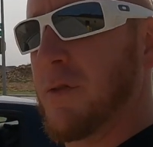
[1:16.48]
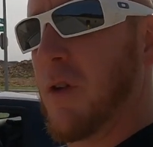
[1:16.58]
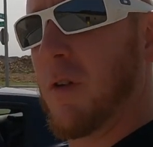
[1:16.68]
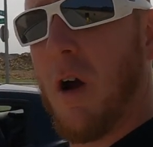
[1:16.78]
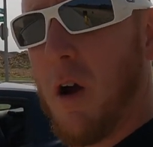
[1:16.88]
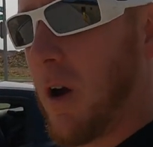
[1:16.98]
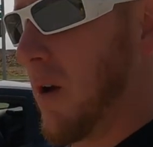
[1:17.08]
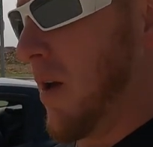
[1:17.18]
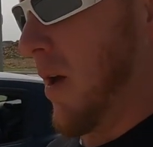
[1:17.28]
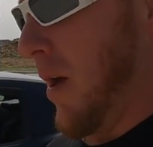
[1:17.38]
to the car,
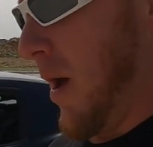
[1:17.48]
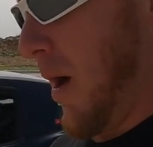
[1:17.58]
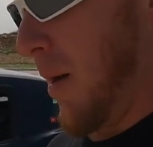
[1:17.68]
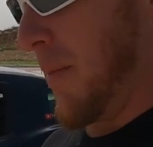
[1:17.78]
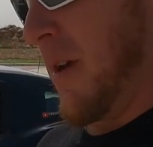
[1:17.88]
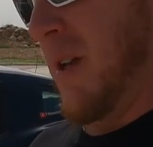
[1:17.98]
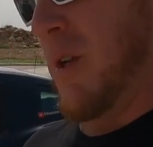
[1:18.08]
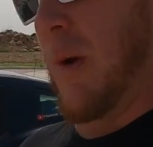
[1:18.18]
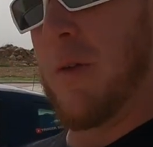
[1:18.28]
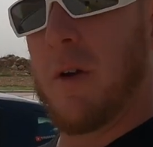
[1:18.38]

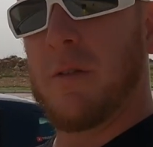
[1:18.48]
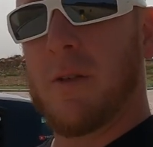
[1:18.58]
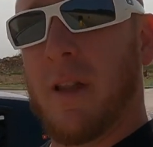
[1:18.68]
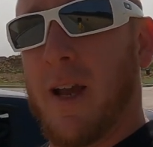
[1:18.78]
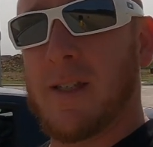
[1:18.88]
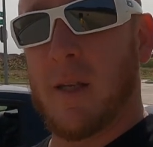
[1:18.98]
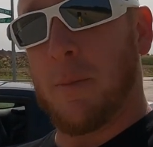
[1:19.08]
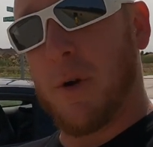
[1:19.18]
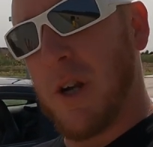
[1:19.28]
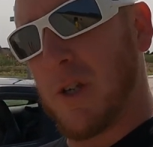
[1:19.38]
you either, like I said,
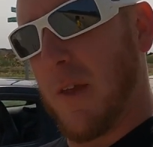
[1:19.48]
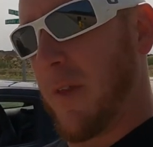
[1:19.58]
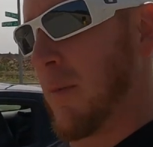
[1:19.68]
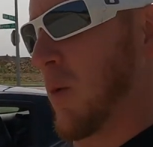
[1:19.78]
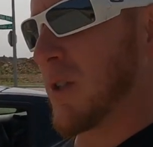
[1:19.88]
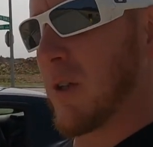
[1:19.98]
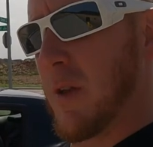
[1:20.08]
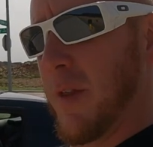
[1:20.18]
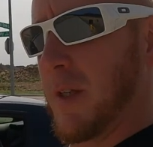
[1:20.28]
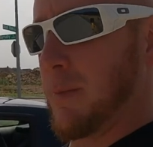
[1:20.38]
appreciate them, or
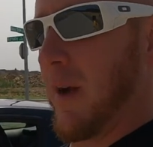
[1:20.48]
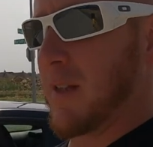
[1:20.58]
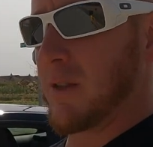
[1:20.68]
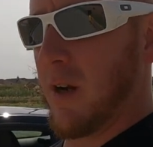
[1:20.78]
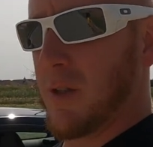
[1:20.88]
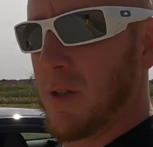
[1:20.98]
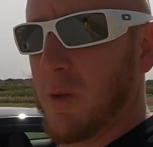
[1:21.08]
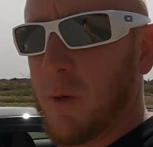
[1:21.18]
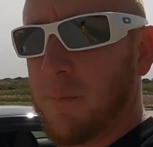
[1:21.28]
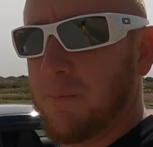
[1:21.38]
certain things might start
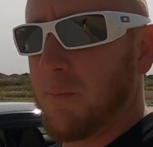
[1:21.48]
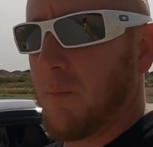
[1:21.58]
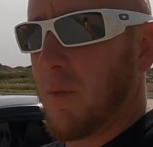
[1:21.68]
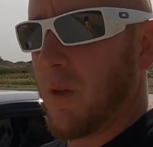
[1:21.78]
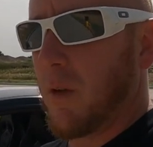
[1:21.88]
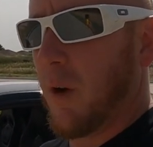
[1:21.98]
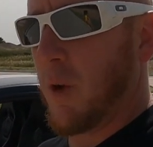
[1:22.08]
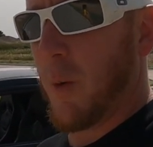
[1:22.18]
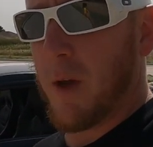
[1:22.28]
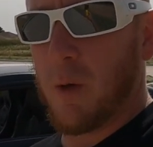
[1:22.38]
to
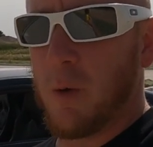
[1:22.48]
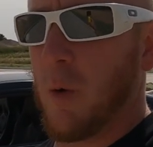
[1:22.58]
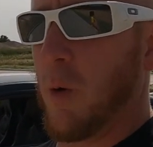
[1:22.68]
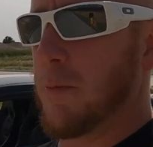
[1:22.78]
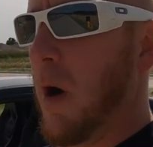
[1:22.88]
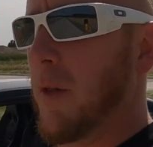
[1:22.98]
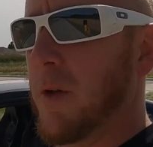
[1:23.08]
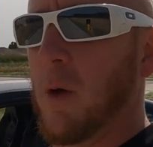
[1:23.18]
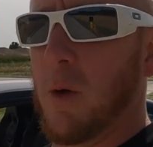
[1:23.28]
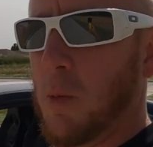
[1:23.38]
annoy you or bother
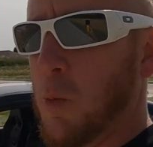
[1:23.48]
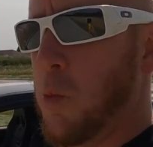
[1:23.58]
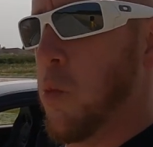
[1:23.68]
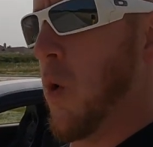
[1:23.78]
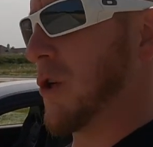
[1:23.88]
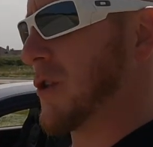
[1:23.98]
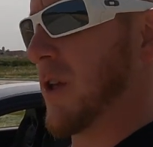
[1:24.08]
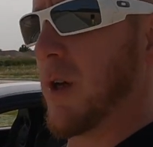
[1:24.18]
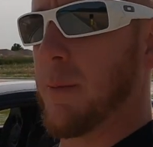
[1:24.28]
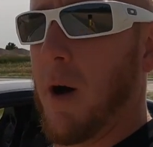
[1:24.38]
you, or wish that
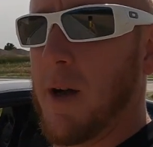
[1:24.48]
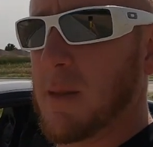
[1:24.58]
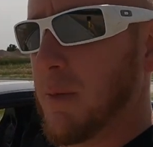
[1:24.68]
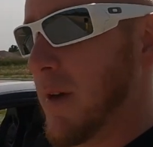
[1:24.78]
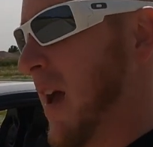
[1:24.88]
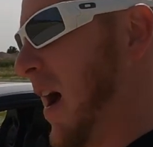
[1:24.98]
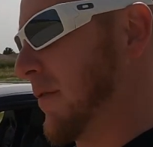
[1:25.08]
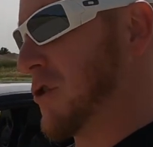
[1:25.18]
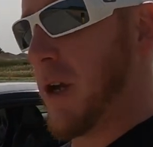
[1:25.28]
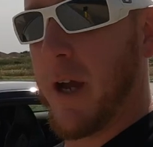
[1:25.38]
you could possibly
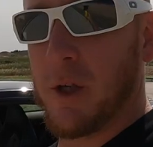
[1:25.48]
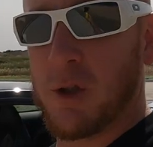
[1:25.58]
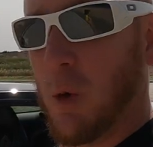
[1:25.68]
have changed